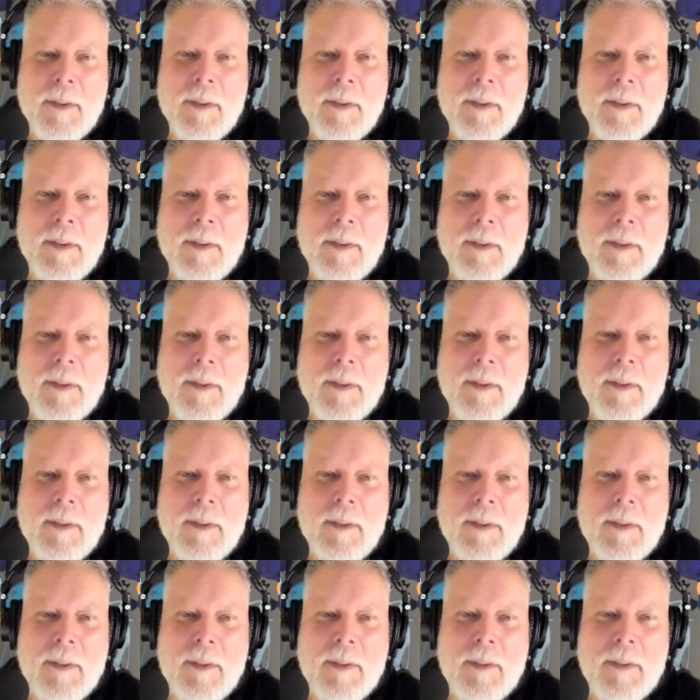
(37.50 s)

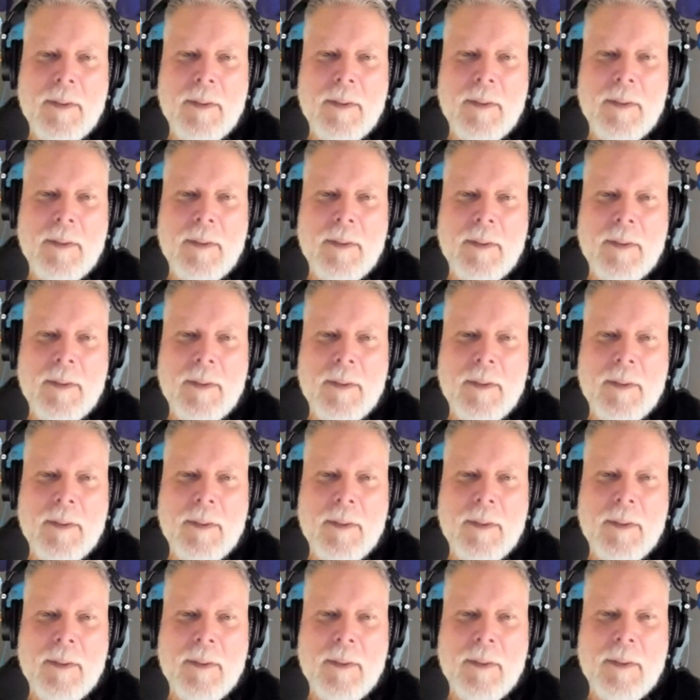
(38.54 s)

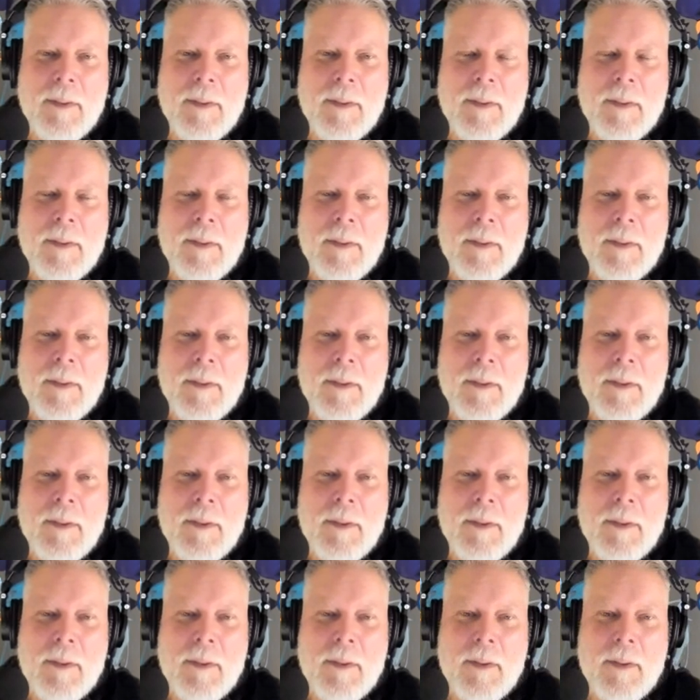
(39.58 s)

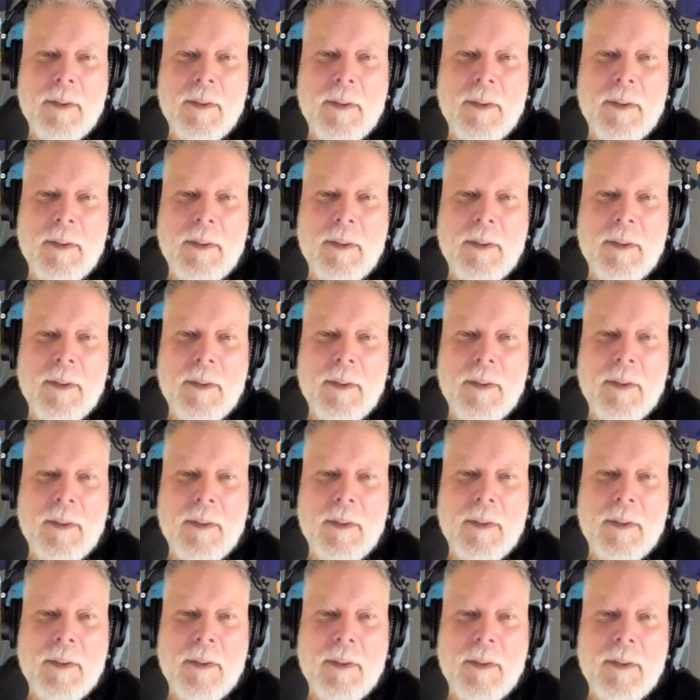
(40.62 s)

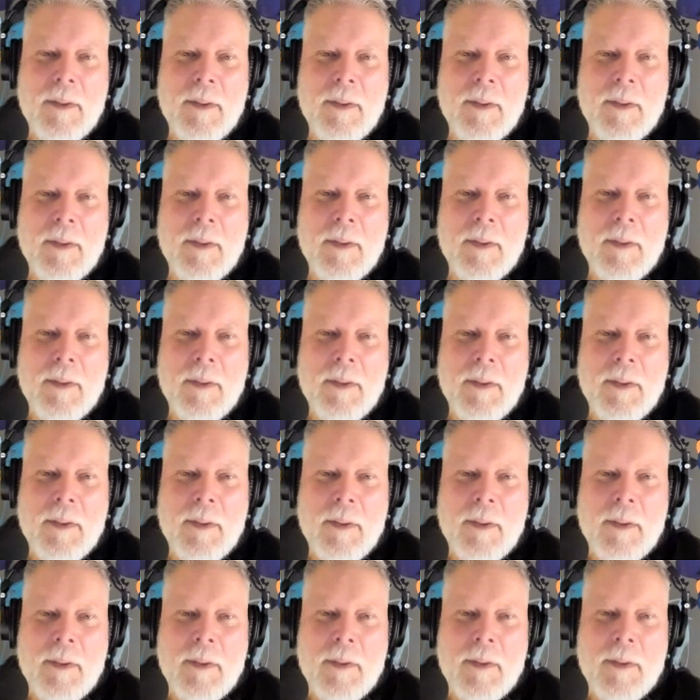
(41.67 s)

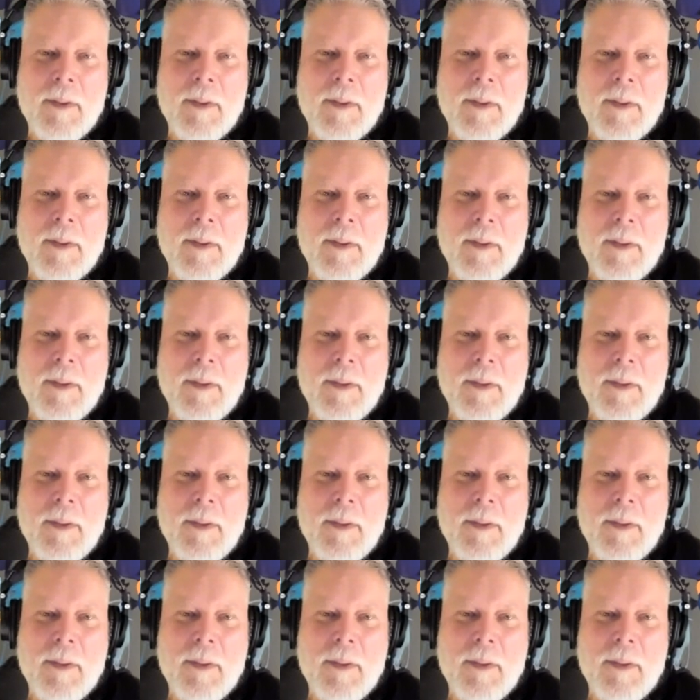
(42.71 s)
The person shown says nothing.